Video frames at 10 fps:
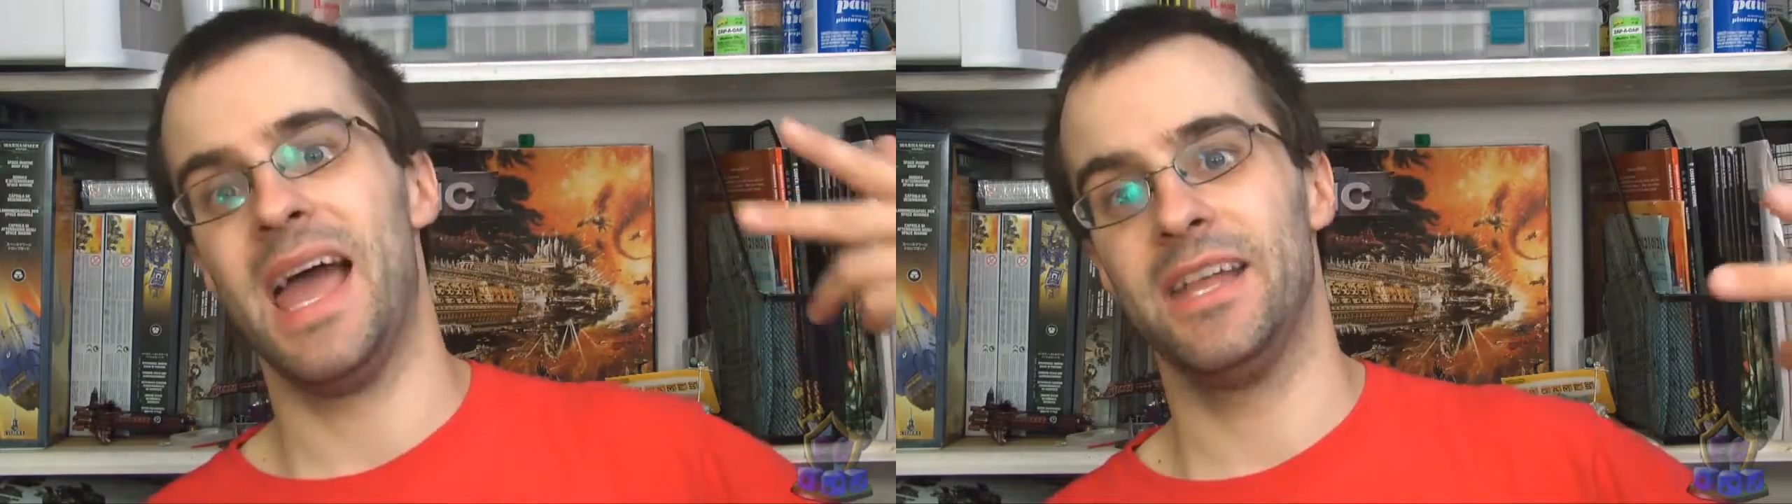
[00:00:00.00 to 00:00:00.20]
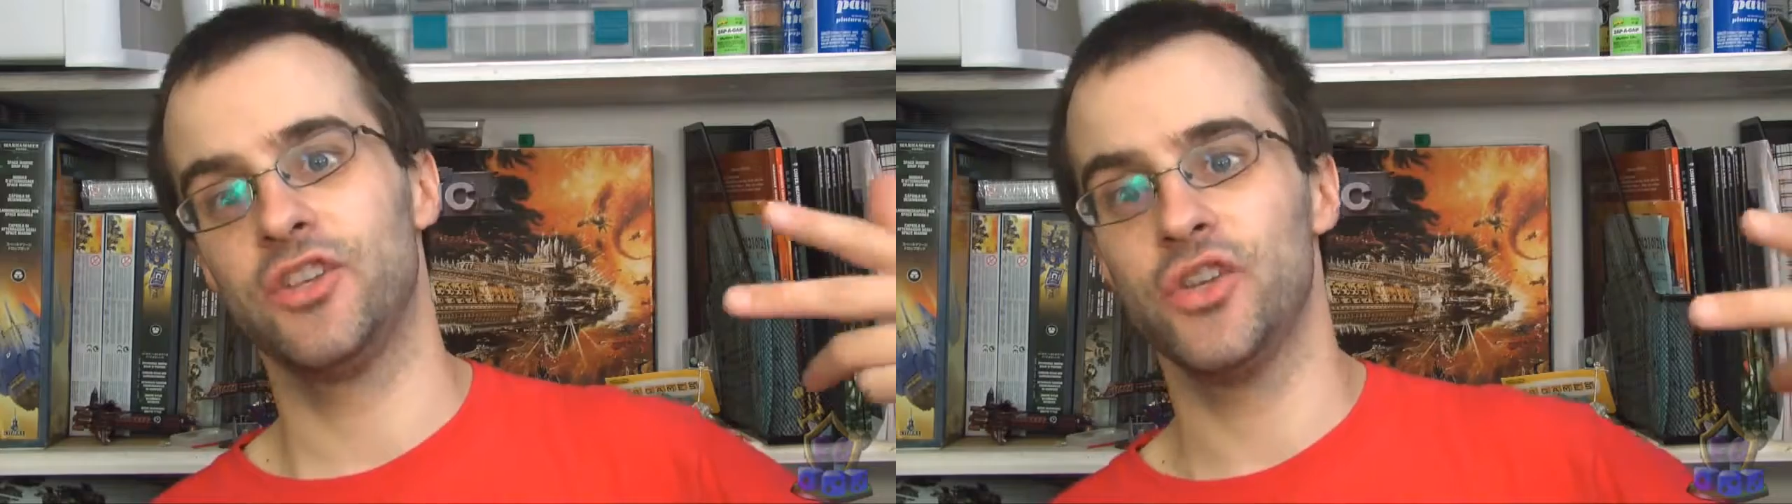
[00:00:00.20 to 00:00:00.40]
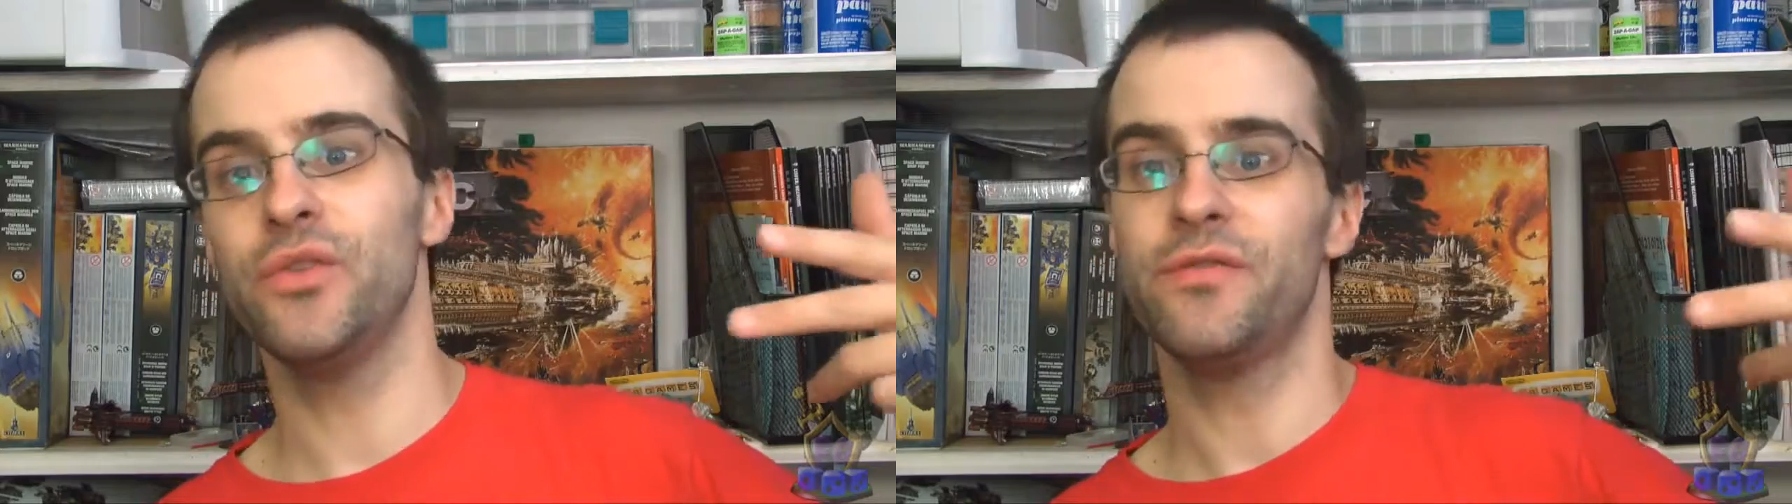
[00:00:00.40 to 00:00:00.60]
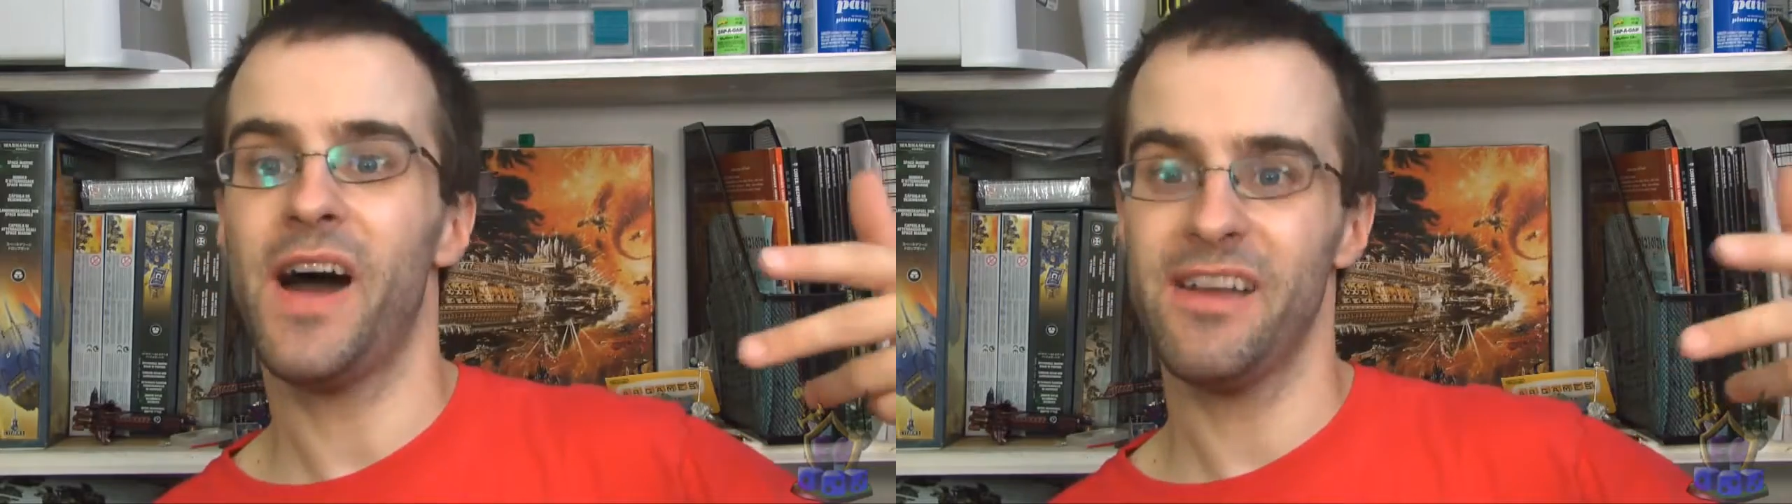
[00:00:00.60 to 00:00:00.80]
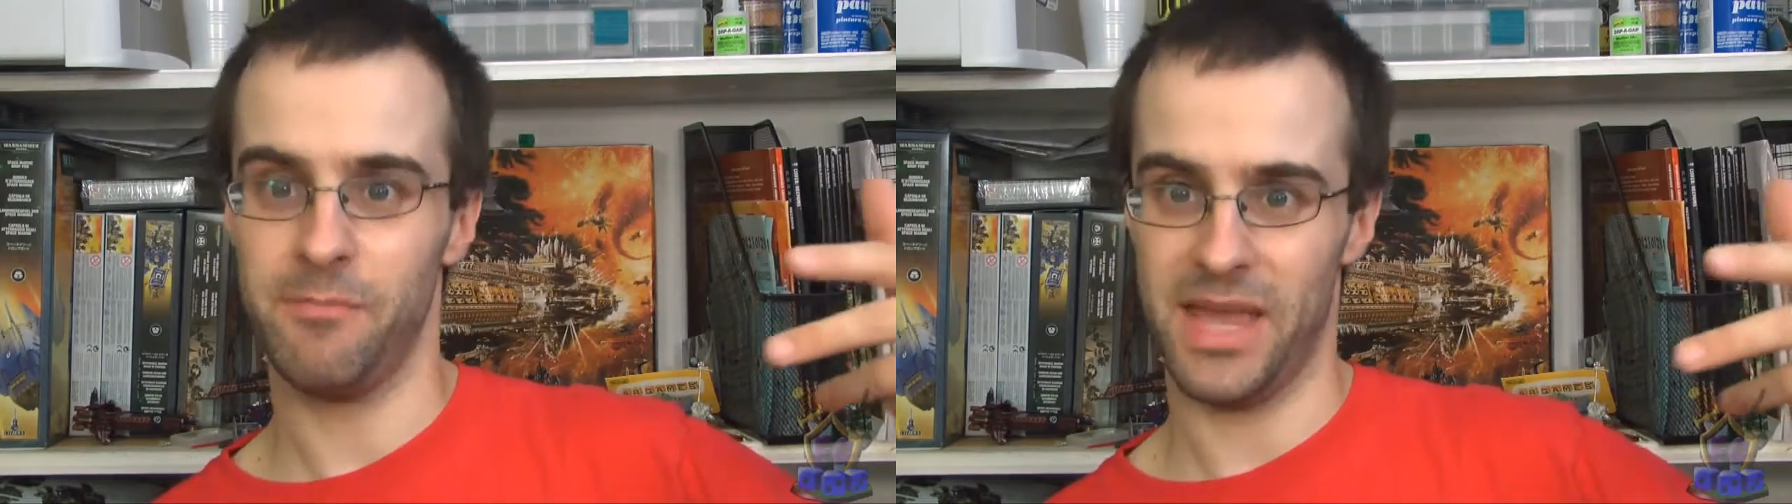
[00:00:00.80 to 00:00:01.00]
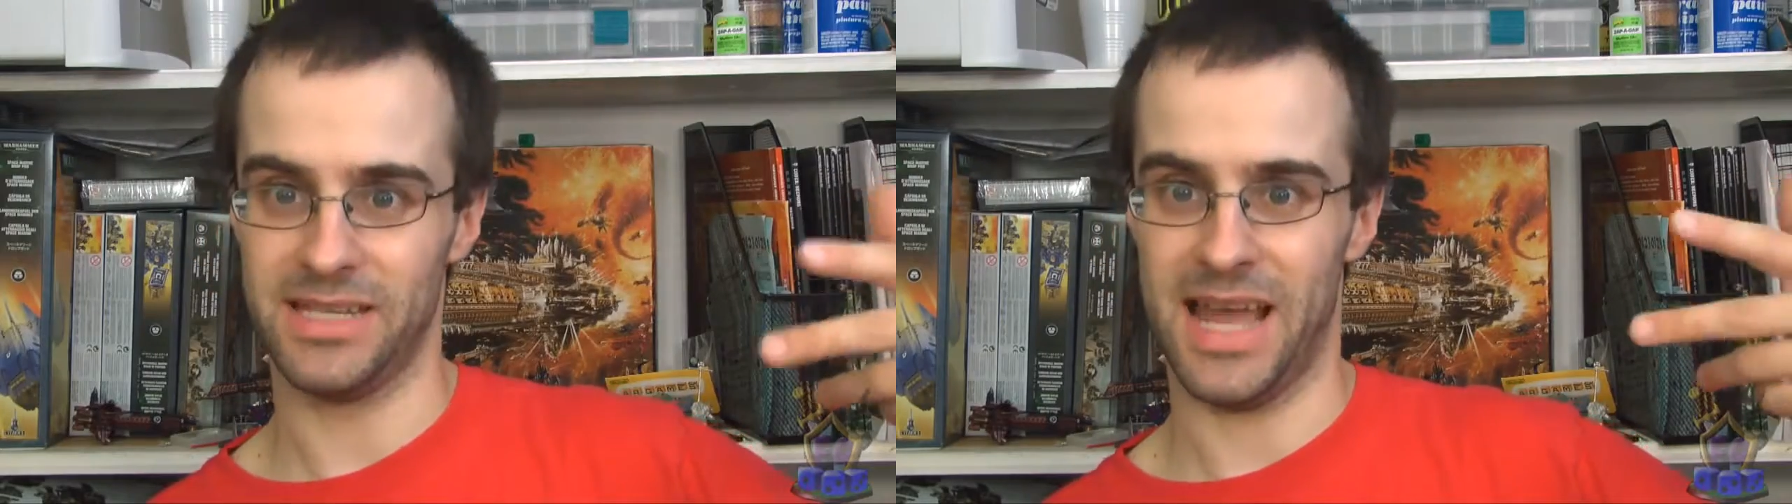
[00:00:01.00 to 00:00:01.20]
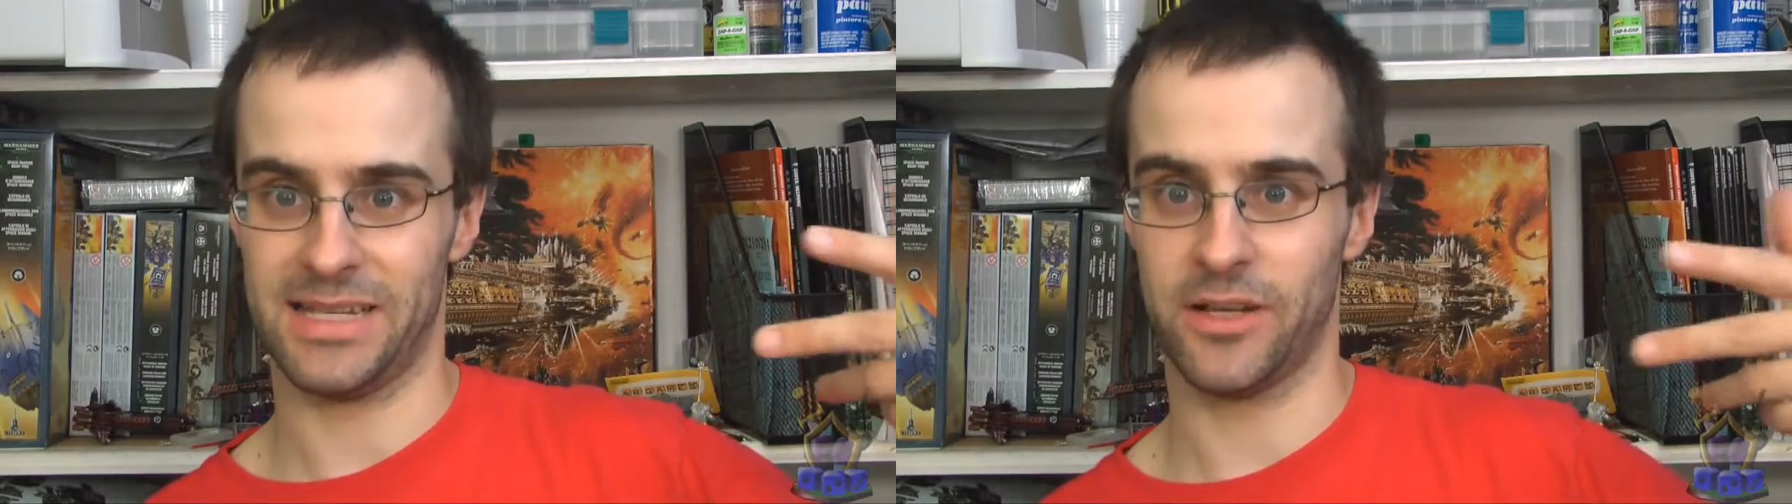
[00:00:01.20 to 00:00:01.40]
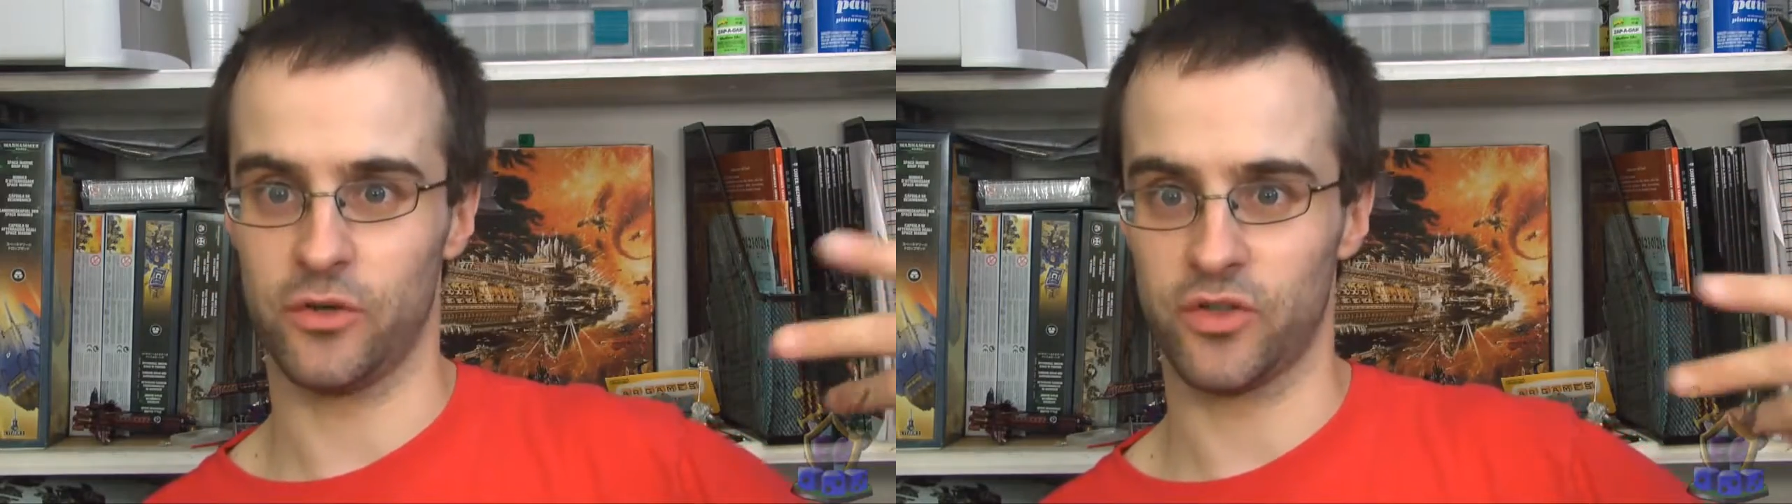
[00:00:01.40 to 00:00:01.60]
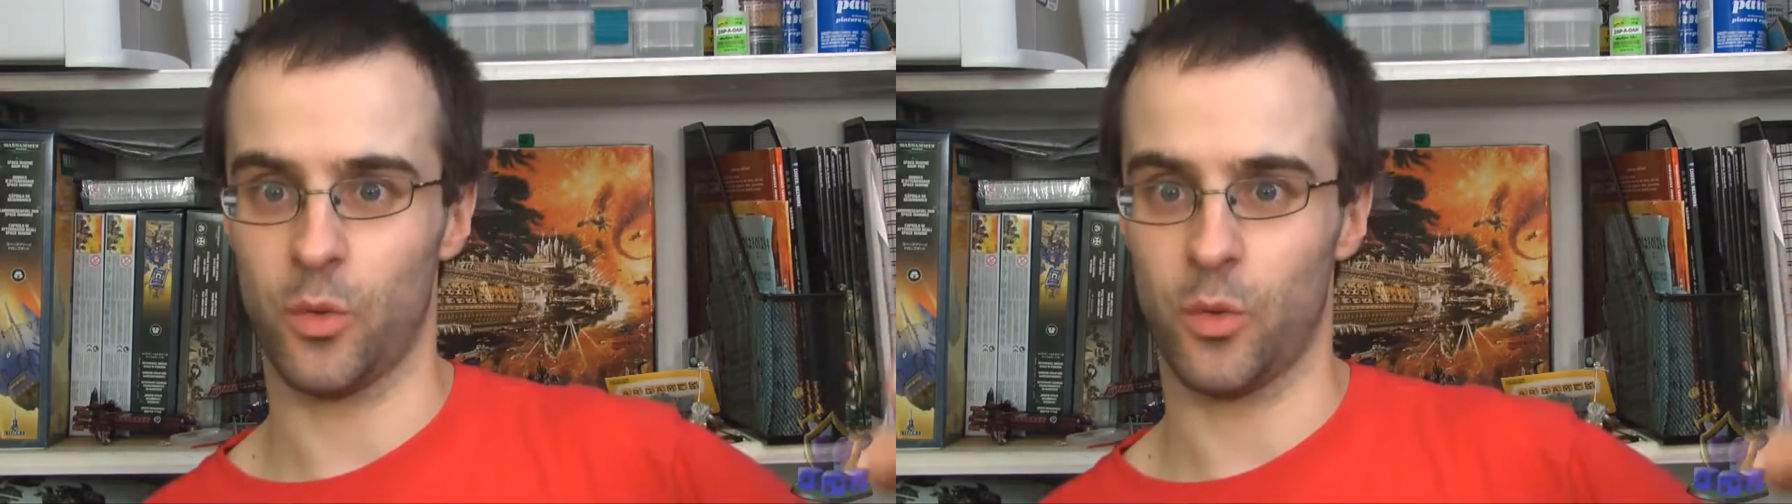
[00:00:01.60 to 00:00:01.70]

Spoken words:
and two 5-man tactical